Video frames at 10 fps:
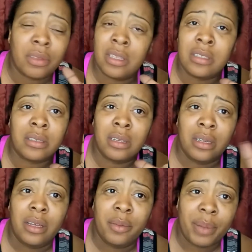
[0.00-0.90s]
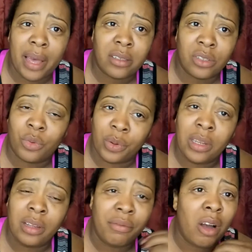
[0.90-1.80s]
These pastors are
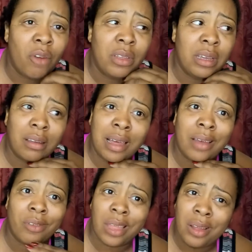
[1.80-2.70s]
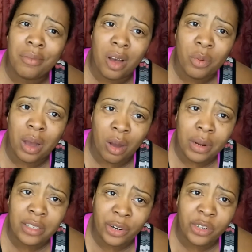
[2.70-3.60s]
really involved in y'all life. Are they involved with all
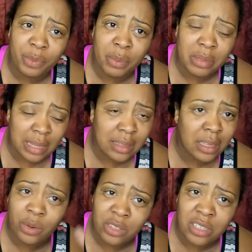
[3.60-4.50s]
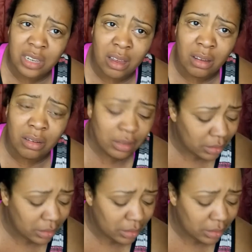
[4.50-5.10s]
their church members like that, or just y'all?